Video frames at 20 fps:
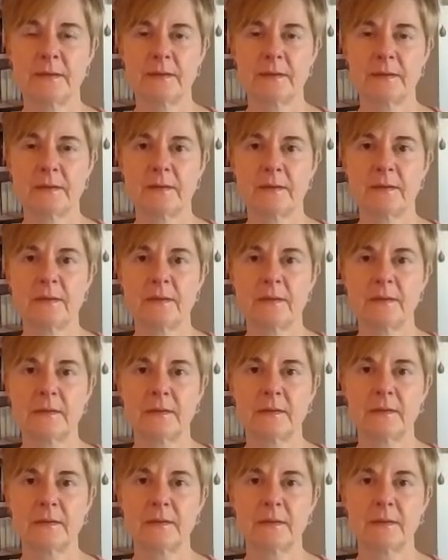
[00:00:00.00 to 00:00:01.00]

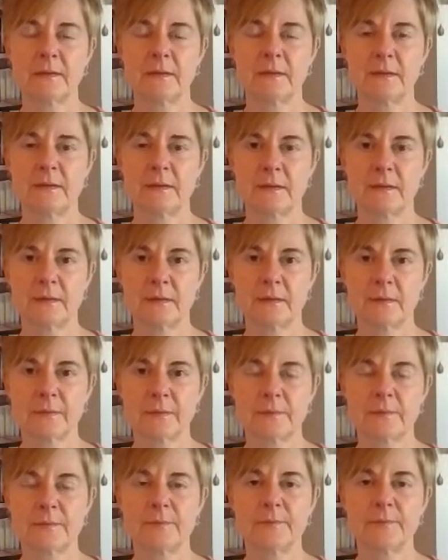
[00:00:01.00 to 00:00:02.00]

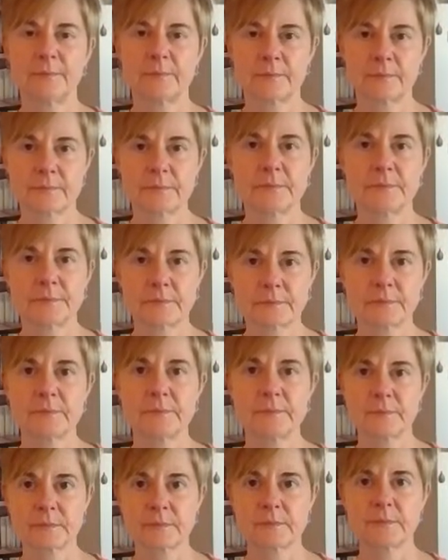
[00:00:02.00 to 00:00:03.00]

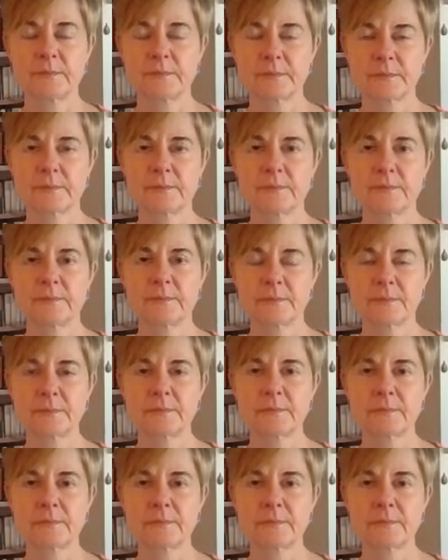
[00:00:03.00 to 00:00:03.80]
No words are spoken by the person on screen.